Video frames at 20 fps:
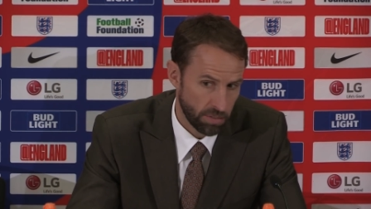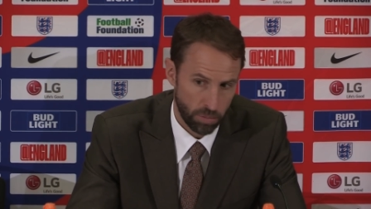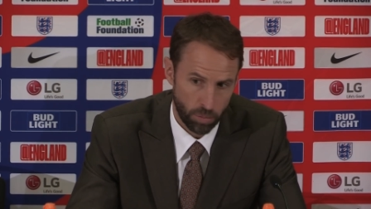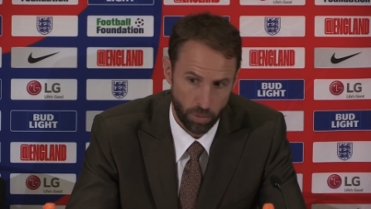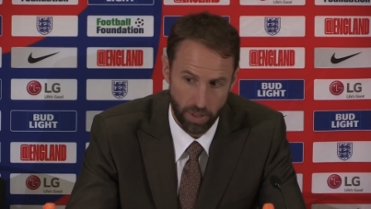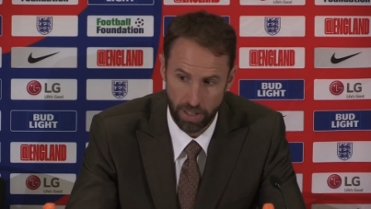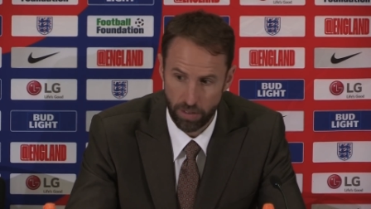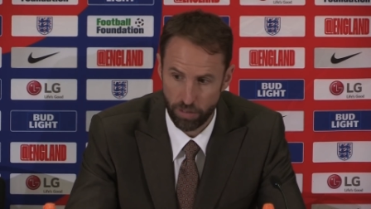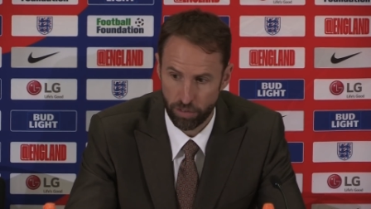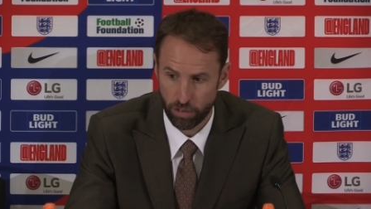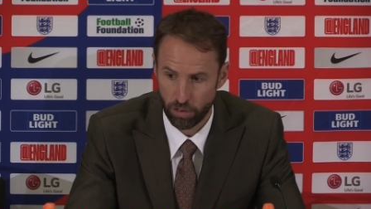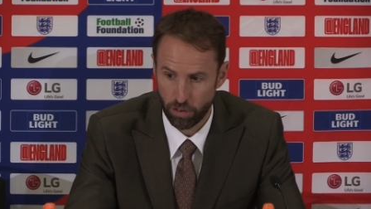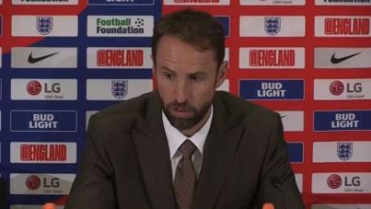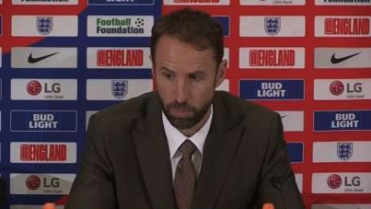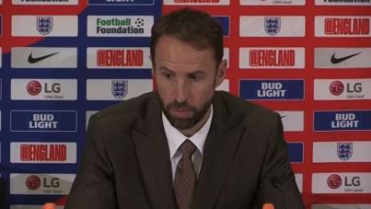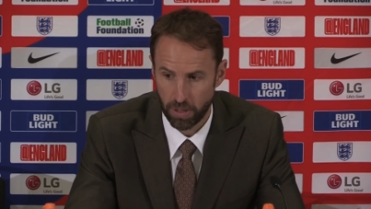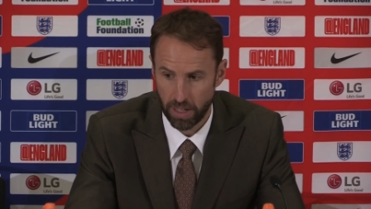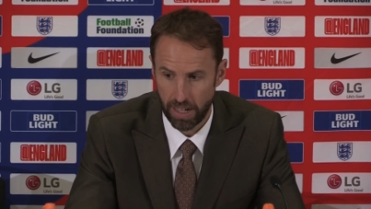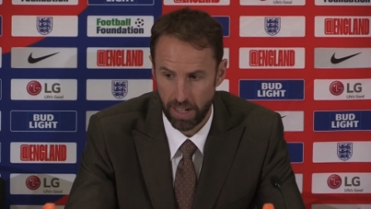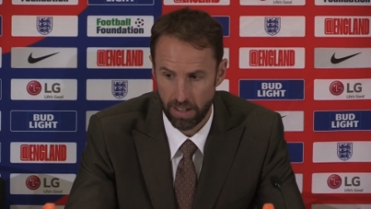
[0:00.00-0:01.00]
wait for a
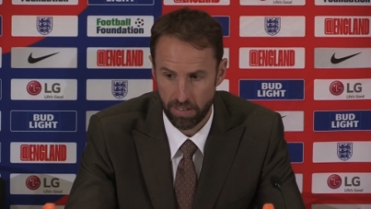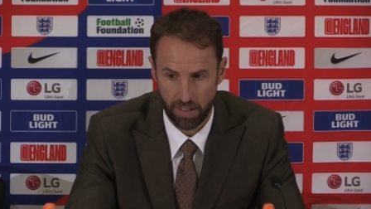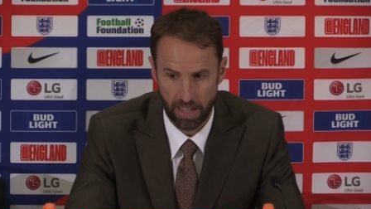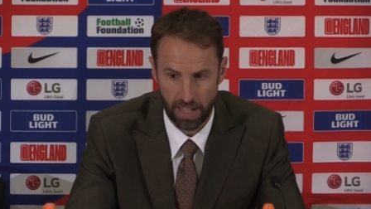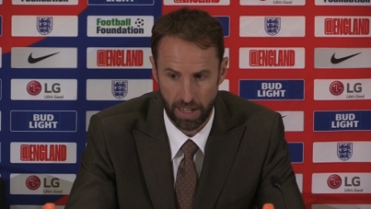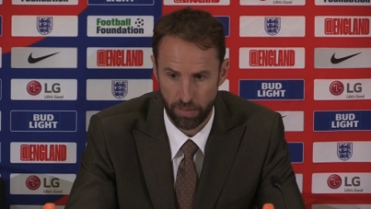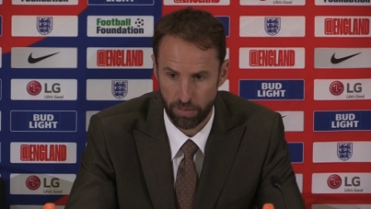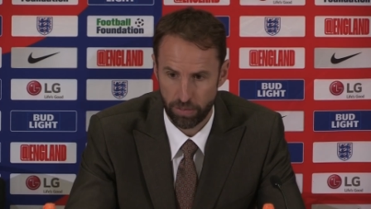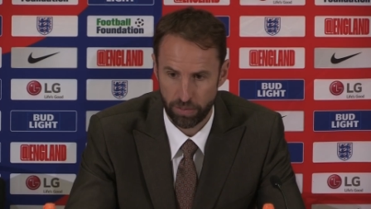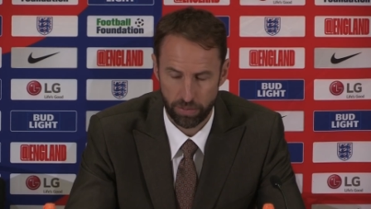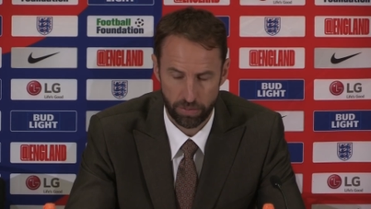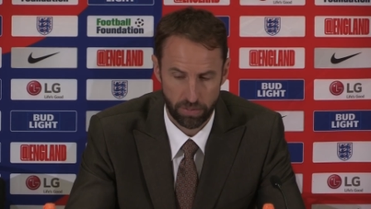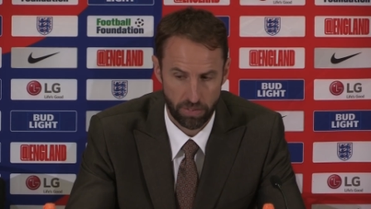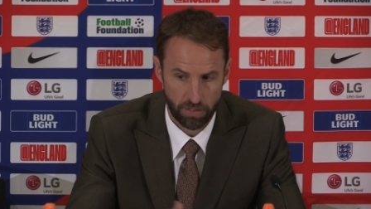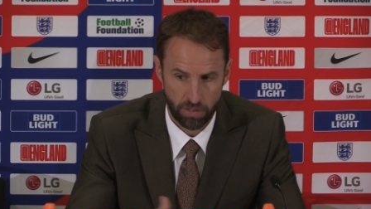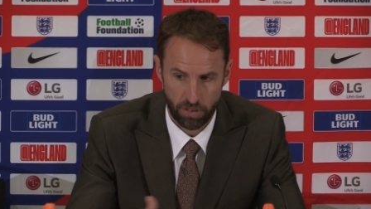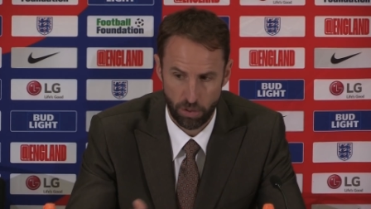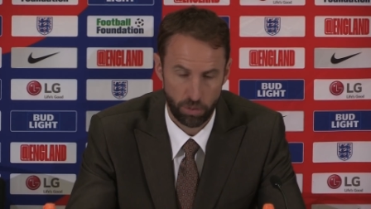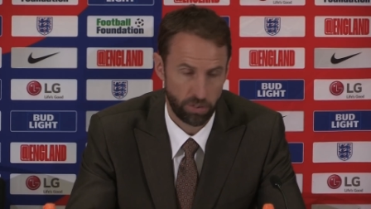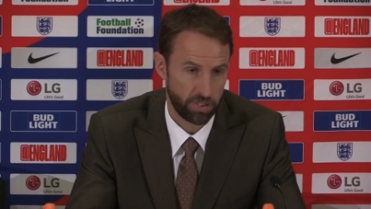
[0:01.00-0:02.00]
player to have
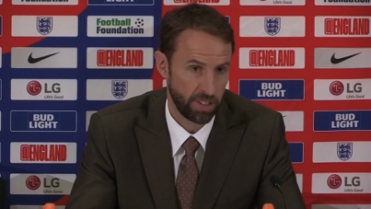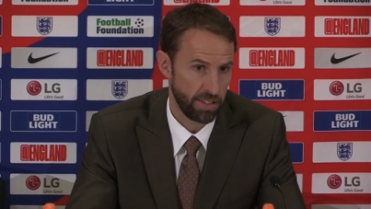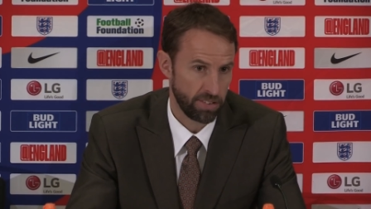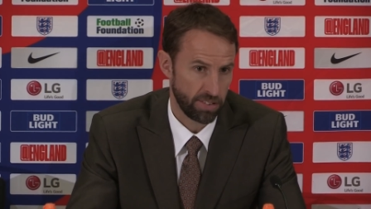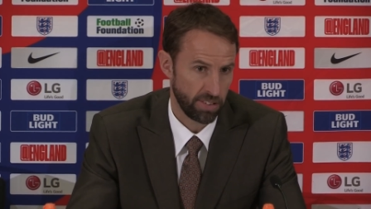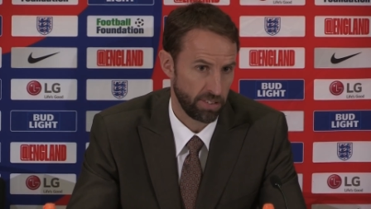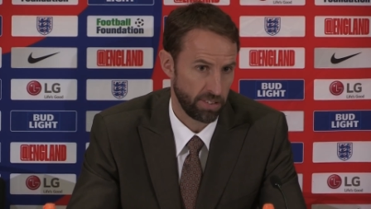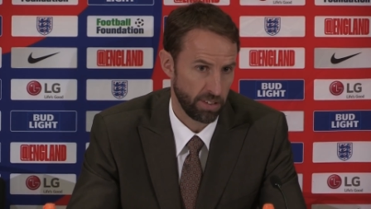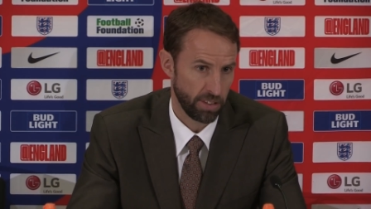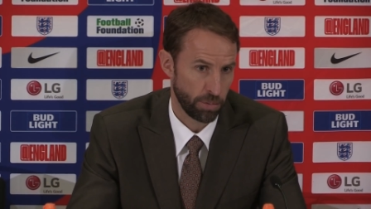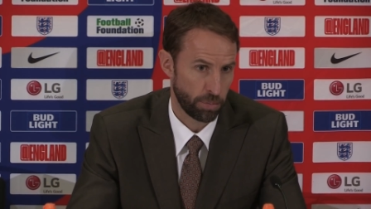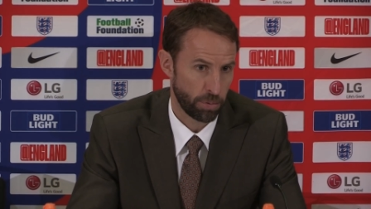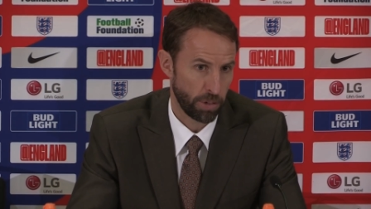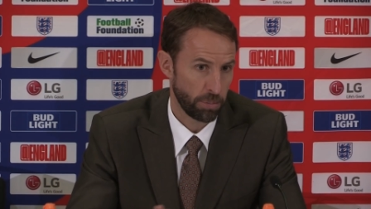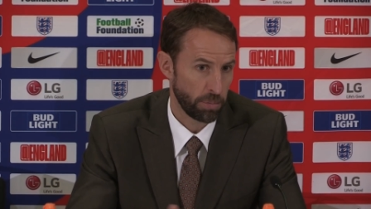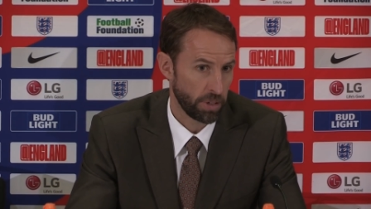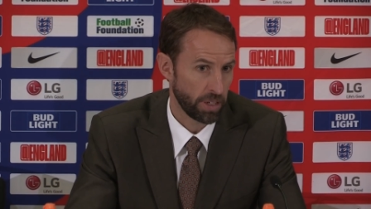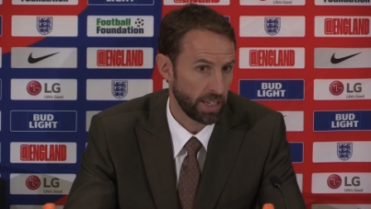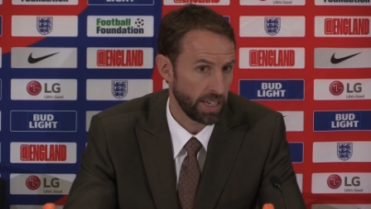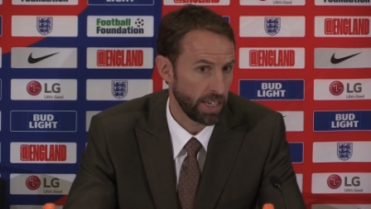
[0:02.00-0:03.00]
two seasons in the
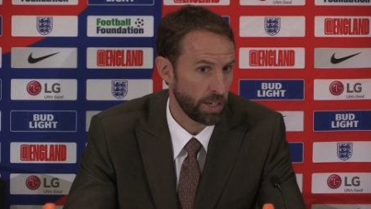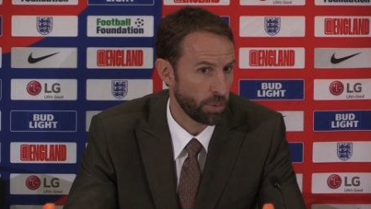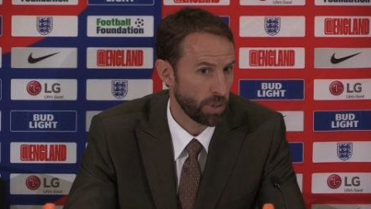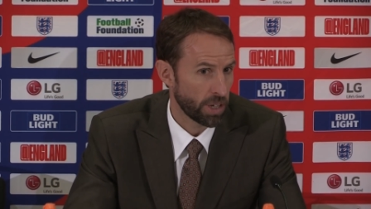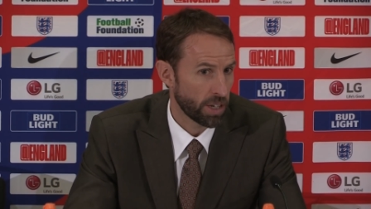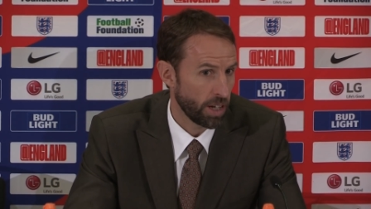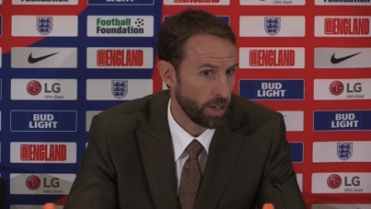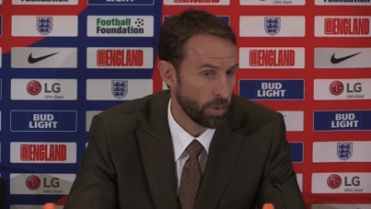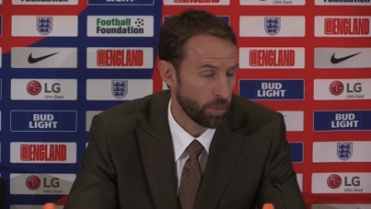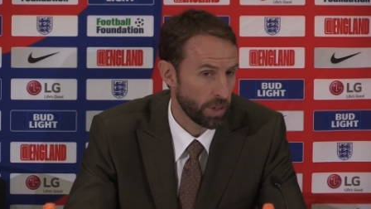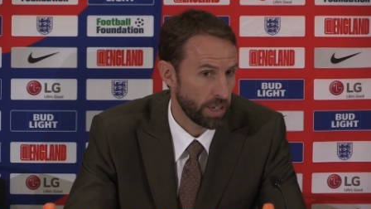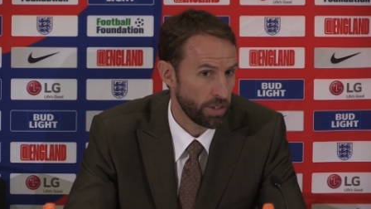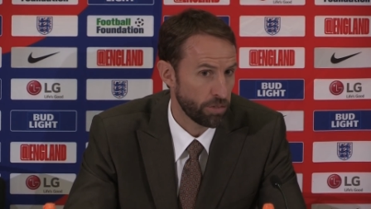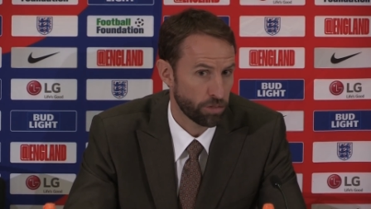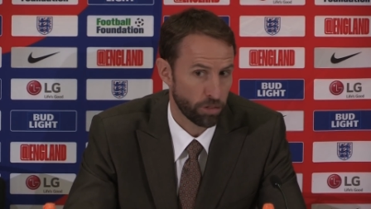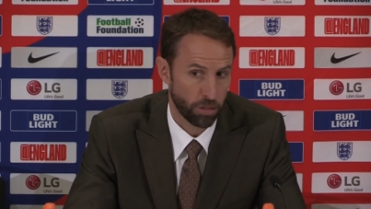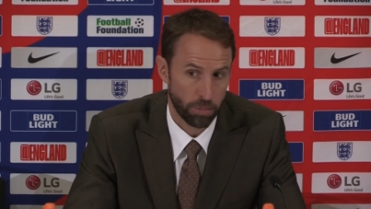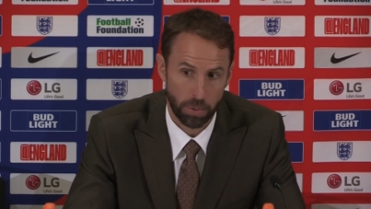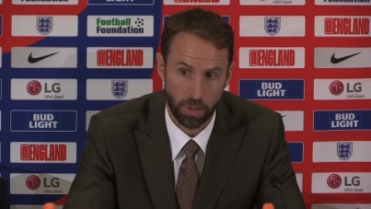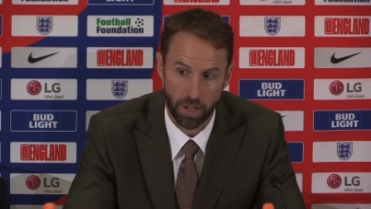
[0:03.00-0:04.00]
Premier League. We can't wait
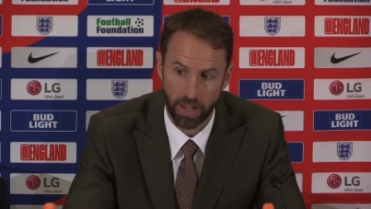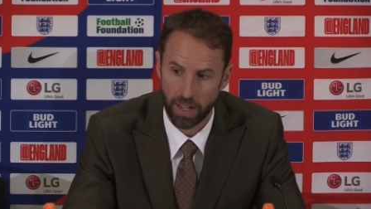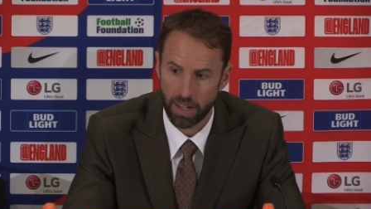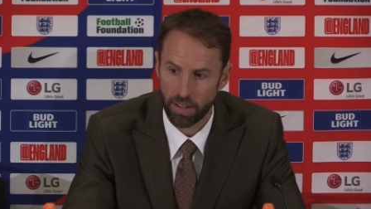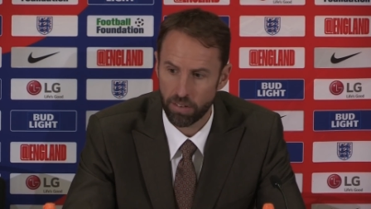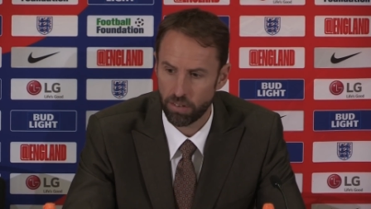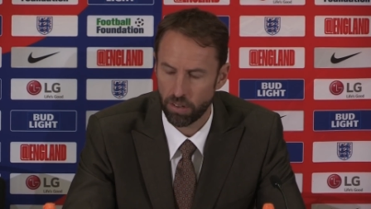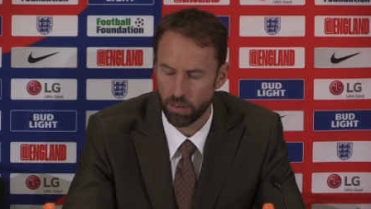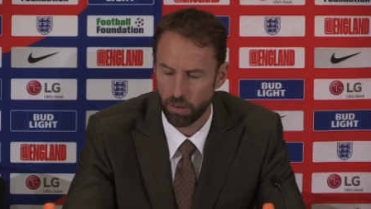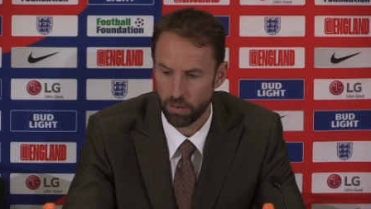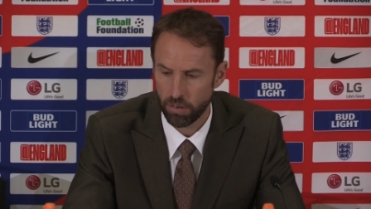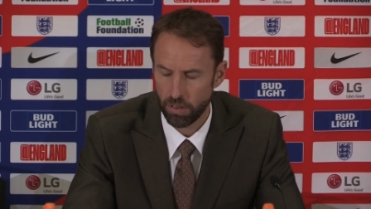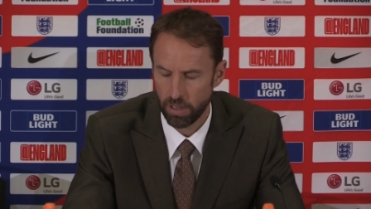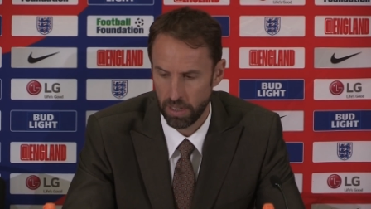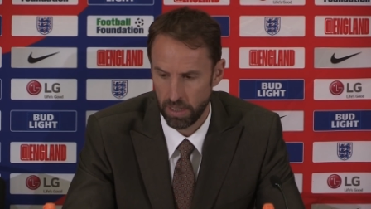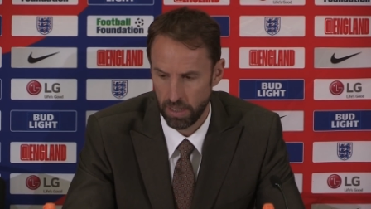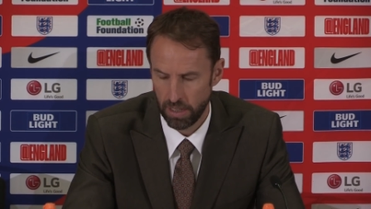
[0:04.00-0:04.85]
for a player to